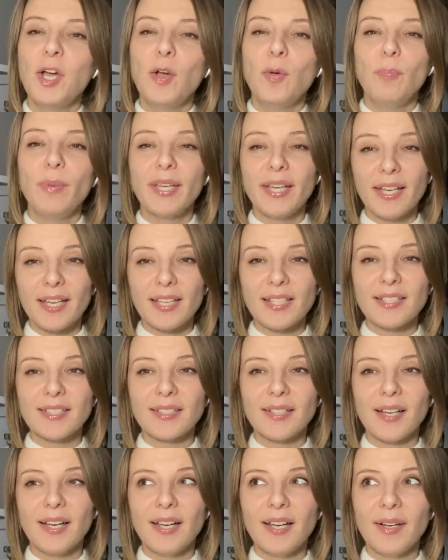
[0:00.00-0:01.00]
because
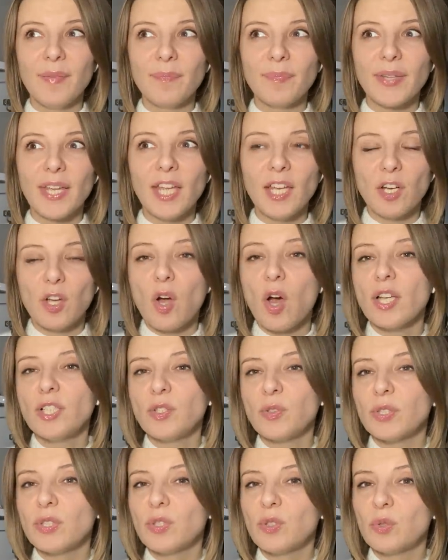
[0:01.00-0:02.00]
um, in
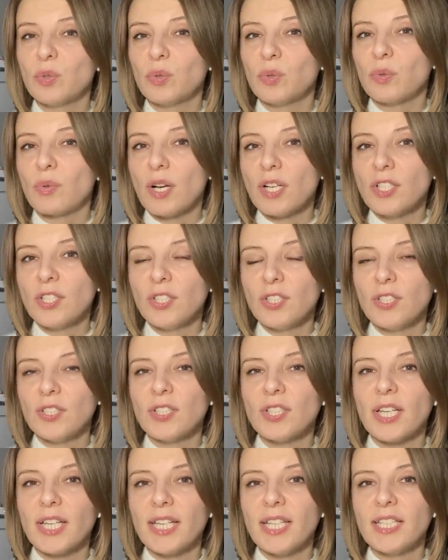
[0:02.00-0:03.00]
contrast to Russian
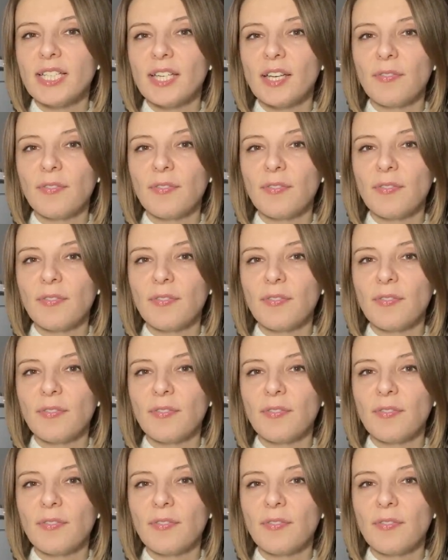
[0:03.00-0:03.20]
society,